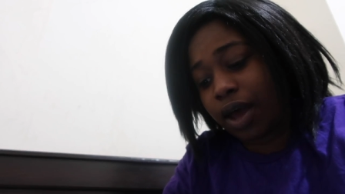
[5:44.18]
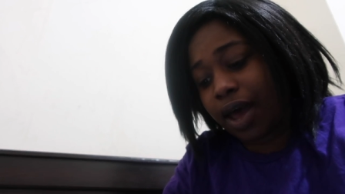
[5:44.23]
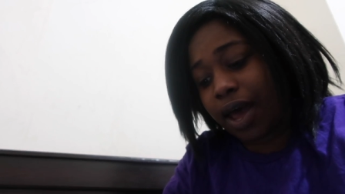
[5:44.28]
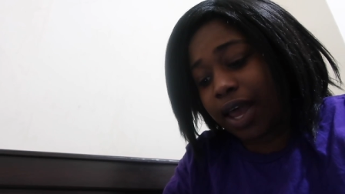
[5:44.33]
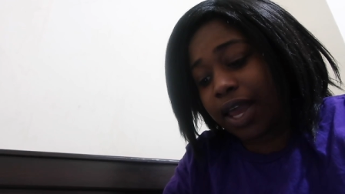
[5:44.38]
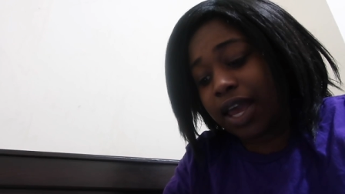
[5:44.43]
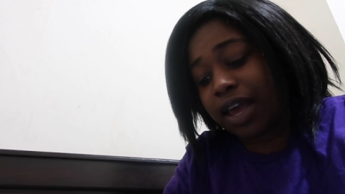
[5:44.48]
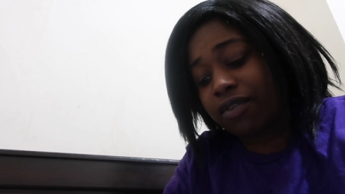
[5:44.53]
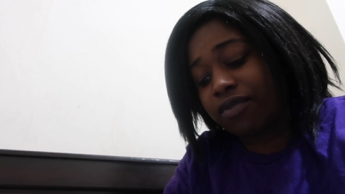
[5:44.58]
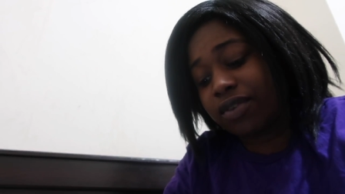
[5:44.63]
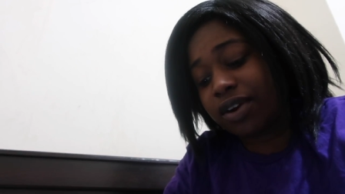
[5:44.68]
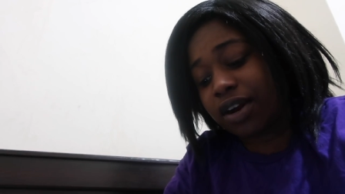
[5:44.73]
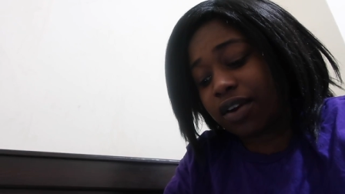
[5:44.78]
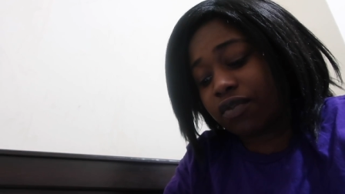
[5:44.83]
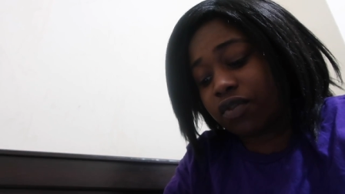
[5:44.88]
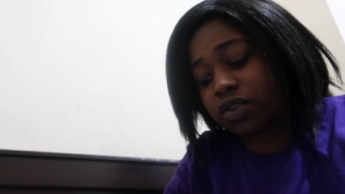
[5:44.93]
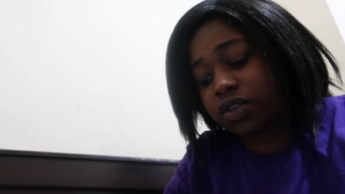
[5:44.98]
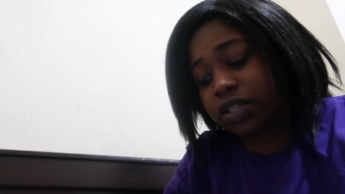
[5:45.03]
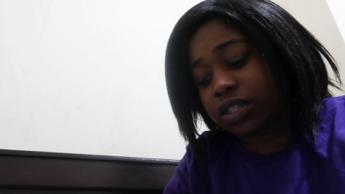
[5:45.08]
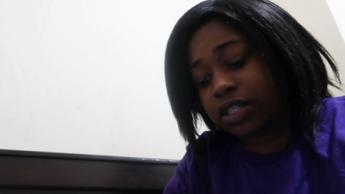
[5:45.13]
I have
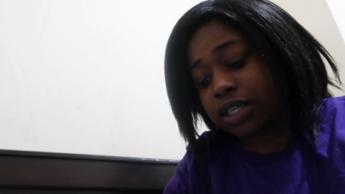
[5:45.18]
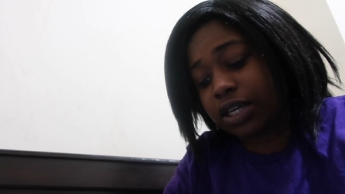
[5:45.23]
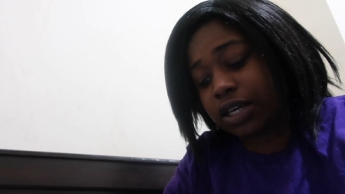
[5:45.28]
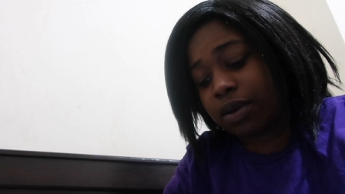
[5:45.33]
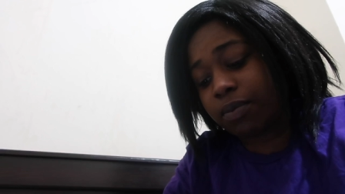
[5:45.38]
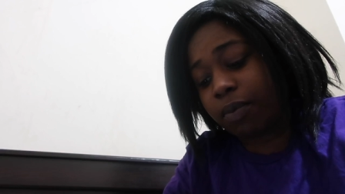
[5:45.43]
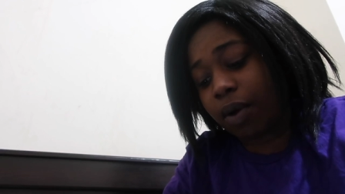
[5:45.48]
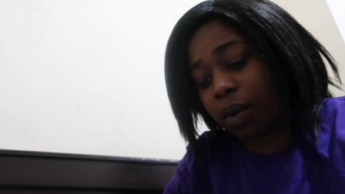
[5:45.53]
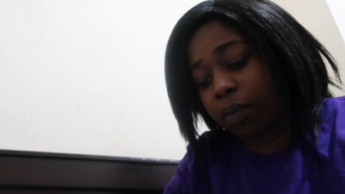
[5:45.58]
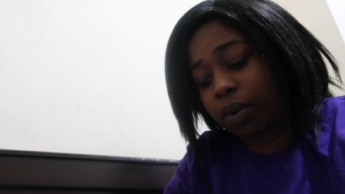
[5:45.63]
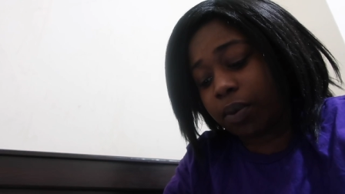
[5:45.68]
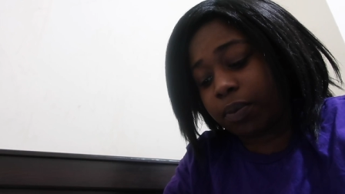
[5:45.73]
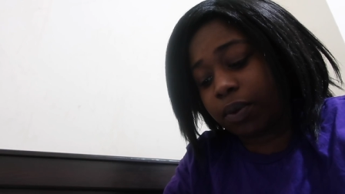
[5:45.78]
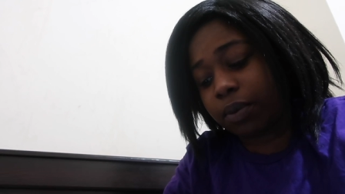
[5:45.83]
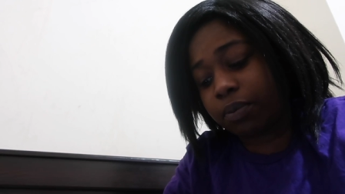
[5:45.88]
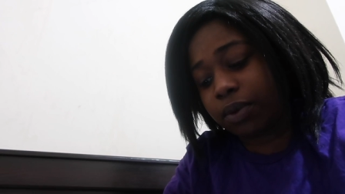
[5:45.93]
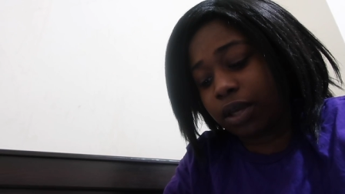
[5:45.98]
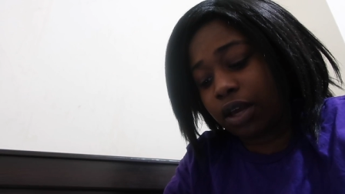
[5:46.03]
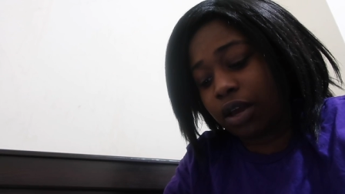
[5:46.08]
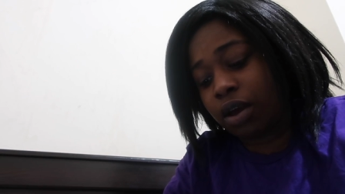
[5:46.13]
never seen it pop up
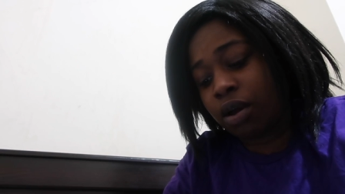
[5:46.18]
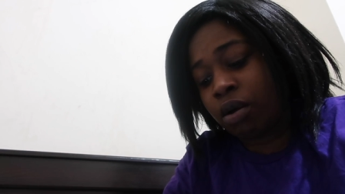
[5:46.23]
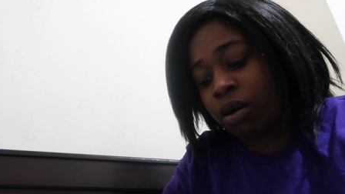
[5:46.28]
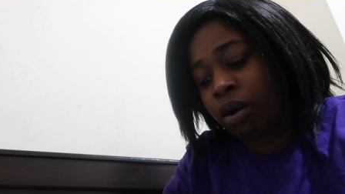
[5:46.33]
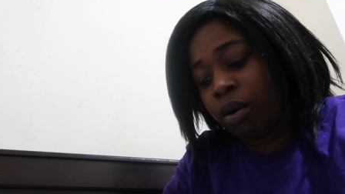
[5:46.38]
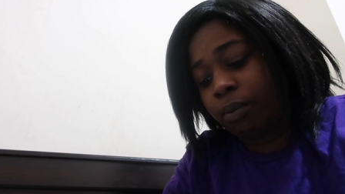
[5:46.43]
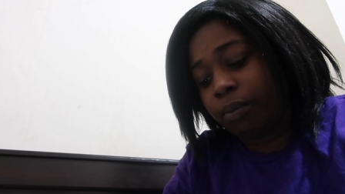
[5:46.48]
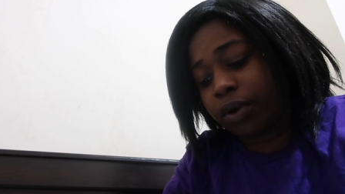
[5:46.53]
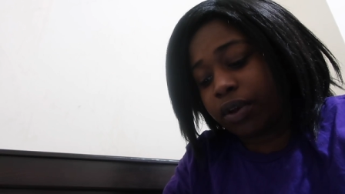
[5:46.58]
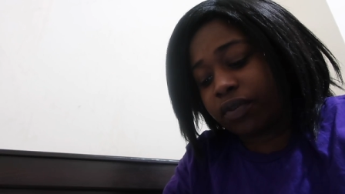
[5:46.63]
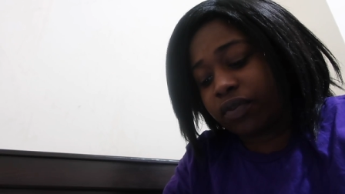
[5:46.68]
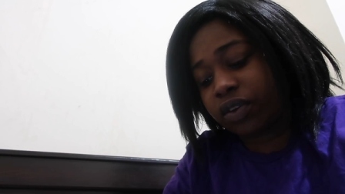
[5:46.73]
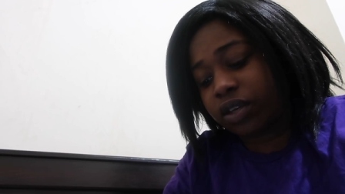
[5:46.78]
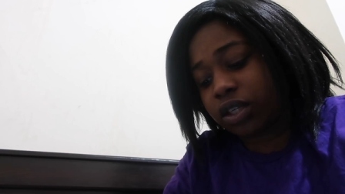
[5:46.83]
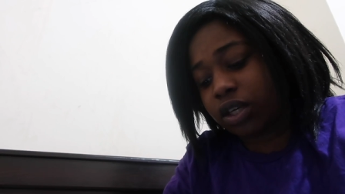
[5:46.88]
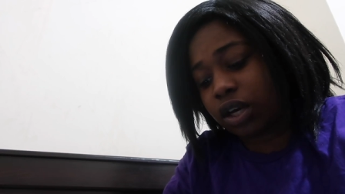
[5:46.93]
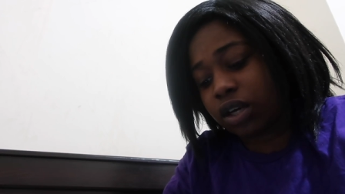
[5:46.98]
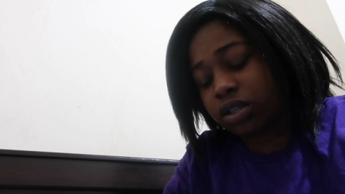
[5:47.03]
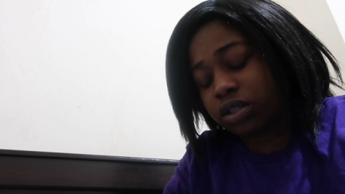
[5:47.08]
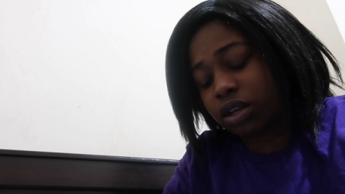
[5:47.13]
at me, but if it
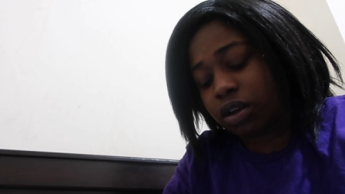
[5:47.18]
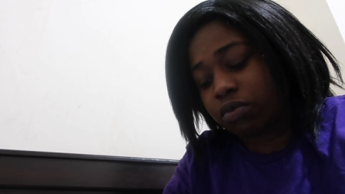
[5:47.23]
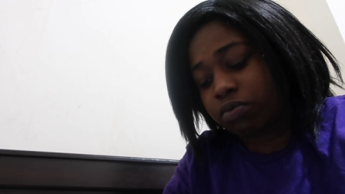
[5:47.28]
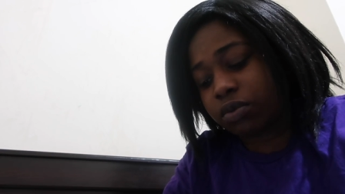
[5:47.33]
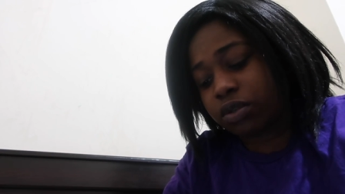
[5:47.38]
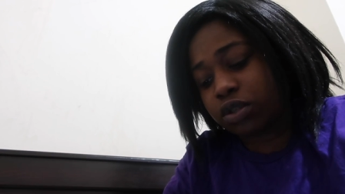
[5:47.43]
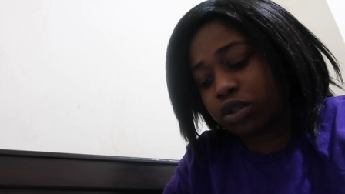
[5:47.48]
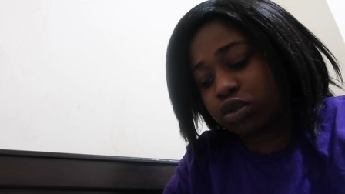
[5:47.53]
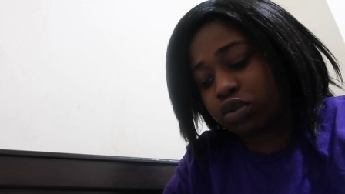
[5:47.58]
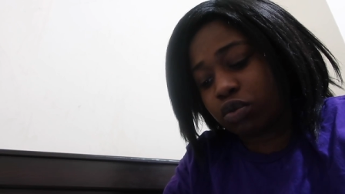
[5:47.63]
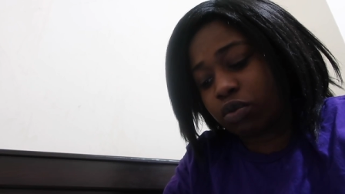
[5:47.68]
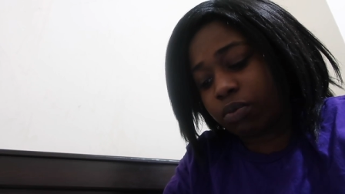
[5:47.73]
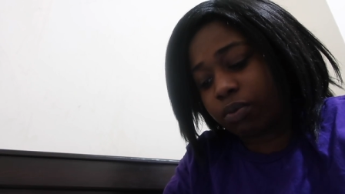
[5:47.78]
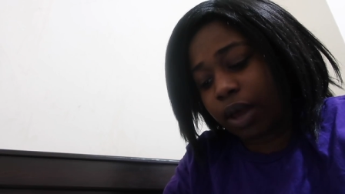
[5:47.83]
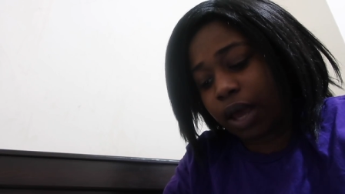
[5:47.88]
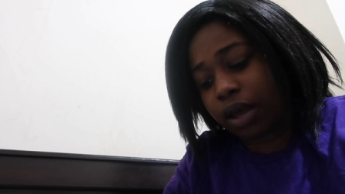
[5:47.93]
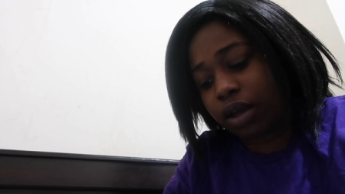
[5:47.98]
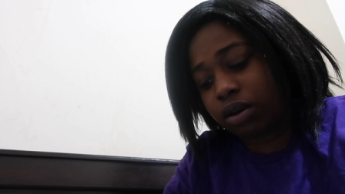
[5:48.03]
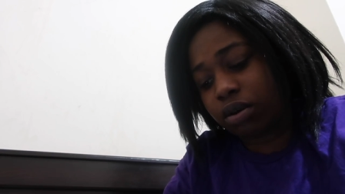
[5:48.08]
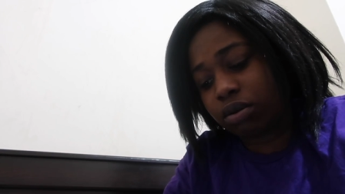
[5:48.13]
does, I'll be so
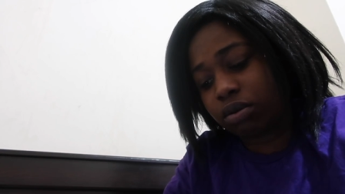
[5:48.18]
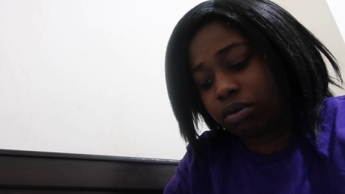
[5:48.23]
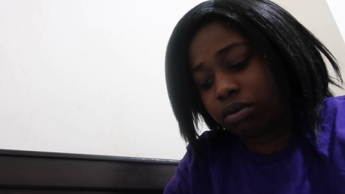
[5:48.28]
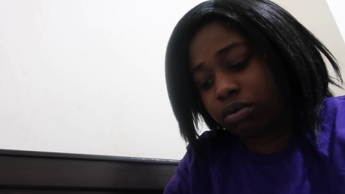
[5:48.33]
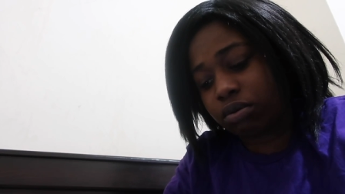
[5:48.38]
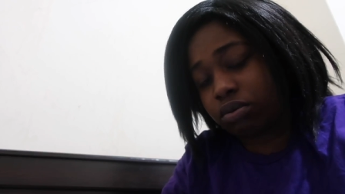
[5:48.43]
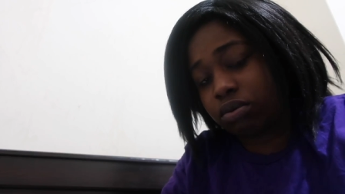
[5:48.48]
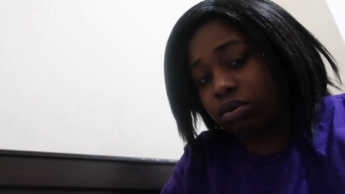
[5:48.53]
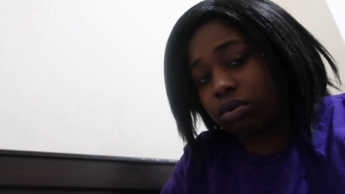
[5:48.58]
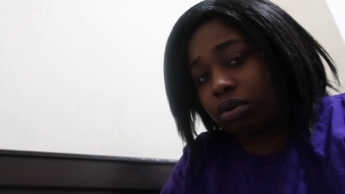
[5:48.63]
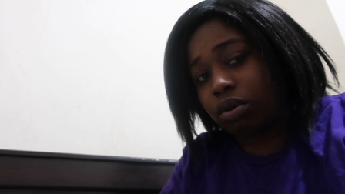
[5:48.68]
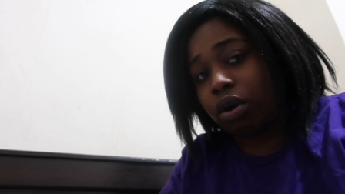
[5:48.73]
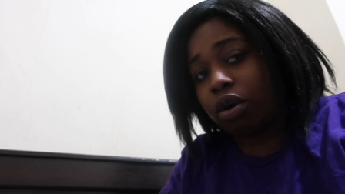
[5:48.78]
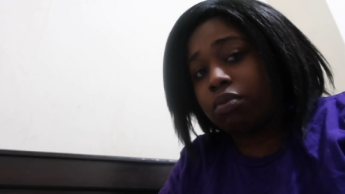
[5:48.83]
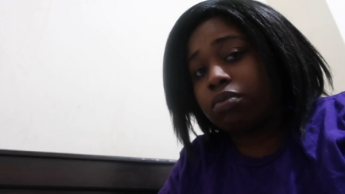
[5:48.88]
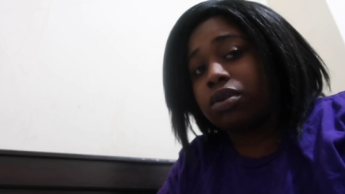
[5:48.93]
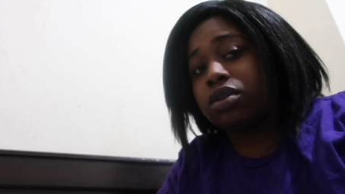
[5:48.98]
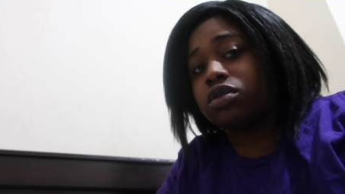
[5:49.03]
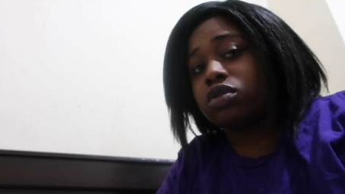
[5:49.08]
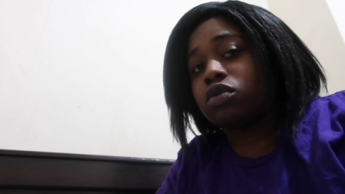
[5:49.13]
mad. Oh, I'll
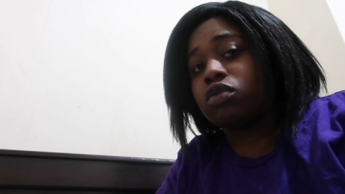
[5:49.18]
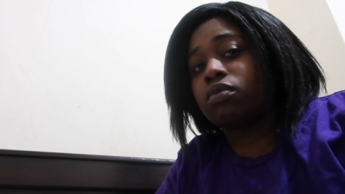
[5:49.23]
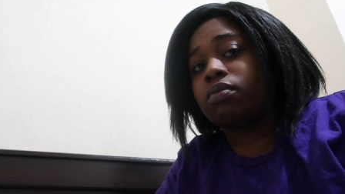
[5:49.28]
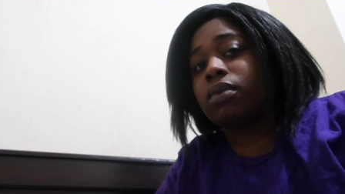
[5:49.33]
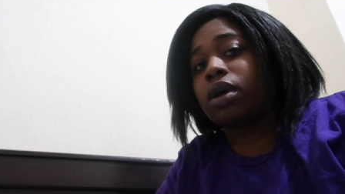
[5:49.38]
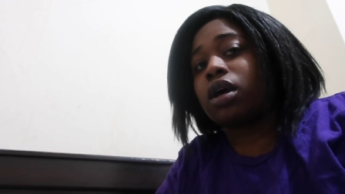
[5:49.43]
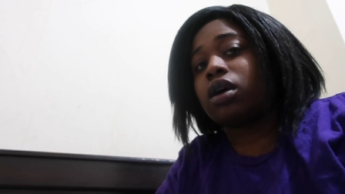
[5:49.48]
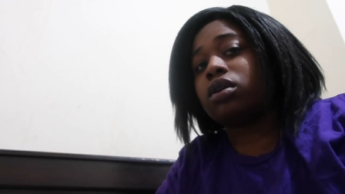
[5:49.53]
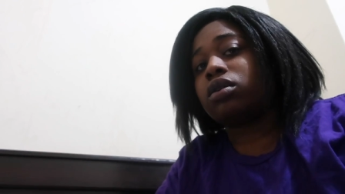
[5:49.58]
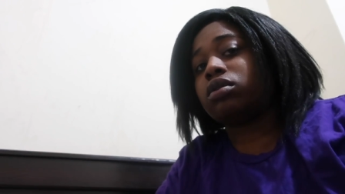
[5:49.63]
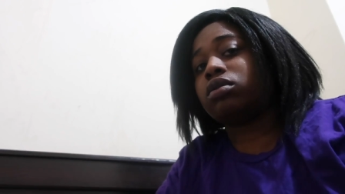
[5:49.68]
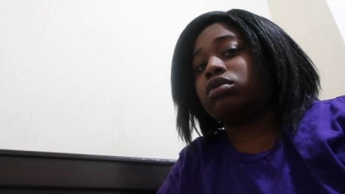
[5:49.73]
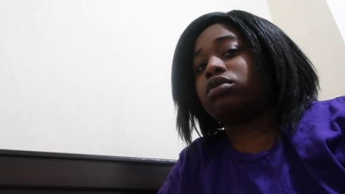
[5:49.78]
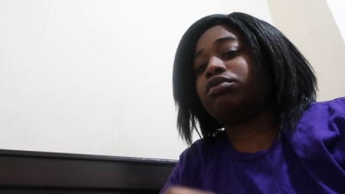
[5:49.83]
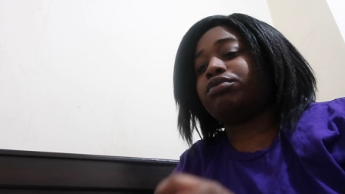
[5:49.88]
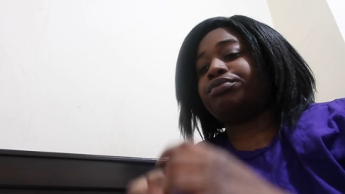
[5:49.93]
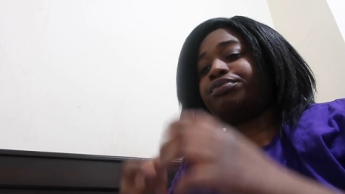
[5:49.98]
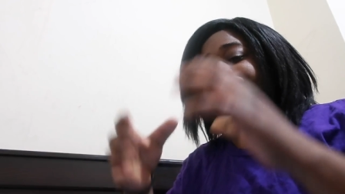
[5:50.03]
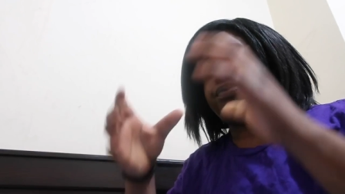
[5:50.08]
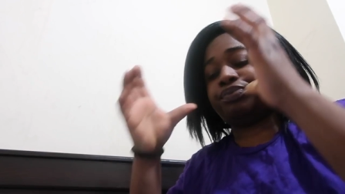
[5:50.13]
be so mad.
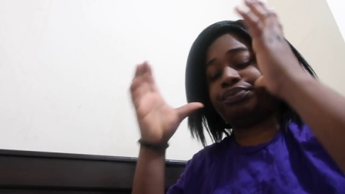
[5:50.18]
No.